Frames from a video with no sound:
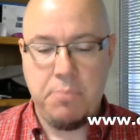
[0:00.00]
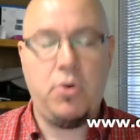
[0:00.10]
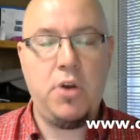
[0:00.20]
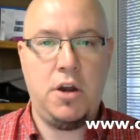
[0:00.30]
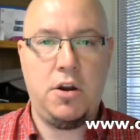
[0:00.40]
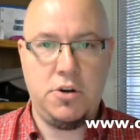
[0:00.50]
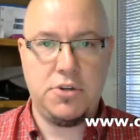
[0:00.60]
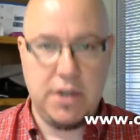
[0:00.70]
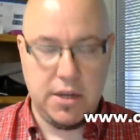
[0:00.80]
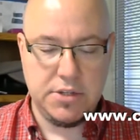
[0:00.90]
and putting it on your
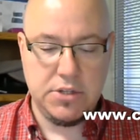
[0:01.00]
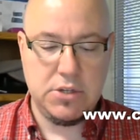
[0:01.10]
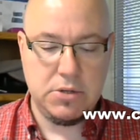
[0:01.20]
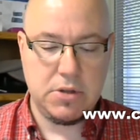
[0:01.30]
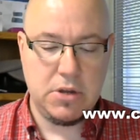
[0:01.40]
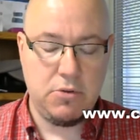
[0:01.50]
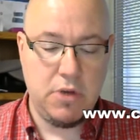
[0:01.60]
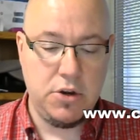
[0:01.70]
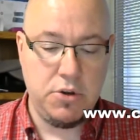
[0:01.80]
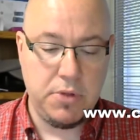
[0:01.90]
site, because this is going to
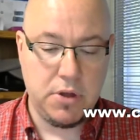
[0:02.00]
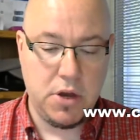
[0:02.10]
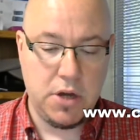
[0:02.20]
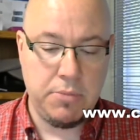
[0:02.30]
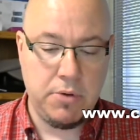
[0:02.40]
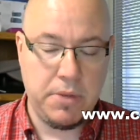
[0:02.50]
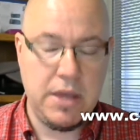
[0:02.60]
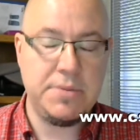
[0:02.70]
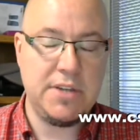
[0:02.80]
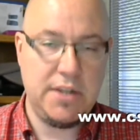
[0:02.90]
create a duplicate content problem.
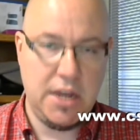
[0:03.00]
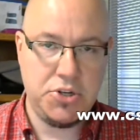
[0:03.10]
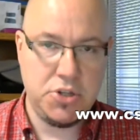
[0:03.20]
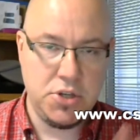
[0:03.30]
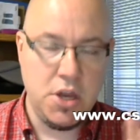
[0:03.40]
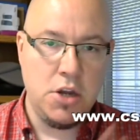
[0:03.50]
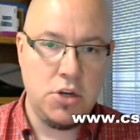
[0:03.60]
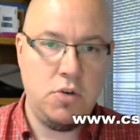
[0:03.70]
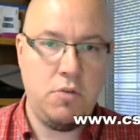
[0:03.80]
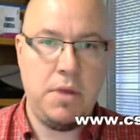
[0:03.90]
Keep citations
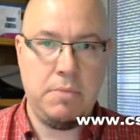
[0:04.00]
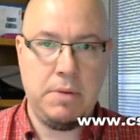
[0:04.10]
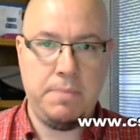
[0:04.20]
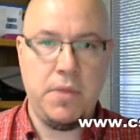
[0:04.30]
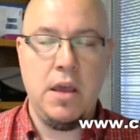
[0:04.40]
to a minimum.